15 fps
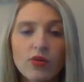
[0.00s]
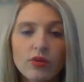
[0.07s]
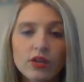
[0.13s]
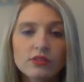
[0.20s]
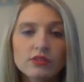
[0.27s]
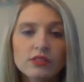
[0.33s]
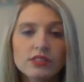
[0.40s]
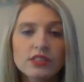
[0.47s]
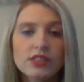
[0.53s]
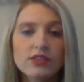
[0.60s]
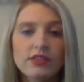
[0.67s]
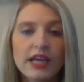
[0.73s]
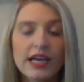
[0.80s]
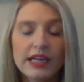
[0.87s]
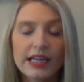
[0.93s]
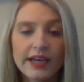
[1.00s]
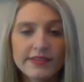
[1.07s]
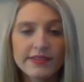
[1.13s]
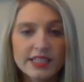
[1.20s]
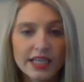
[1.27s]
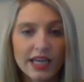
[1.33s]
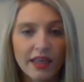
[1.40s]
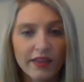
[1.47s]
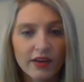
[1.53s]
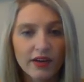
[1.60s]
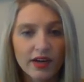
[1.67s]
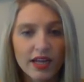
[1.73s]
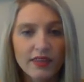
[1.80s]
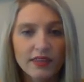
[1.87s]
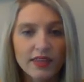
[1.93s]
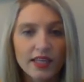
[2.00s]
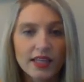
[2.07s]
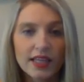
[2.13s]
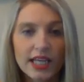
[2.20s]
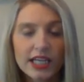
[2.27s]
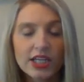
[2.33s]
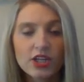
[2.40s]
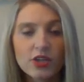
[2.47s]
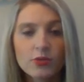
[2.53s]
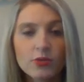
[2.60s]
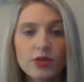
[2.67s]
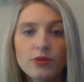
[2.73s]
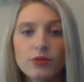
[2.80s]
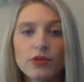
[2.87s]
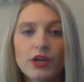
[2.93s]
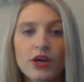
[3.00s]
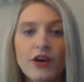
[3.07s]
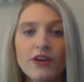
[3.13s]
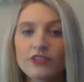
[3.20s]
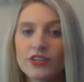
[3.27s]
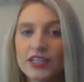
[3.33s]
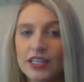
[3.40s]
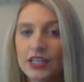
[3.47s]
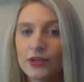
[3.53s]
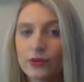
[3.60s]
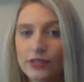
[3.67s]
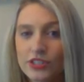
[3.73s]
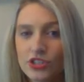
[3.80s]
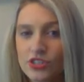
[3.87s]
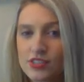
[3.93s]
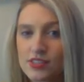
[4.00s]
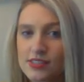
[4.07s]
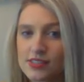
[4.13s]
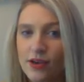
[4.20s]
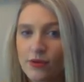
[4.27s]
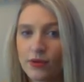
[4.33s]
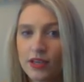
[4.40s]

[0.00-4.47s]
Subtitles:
We're going to do that now together, and then later we will go over any questions that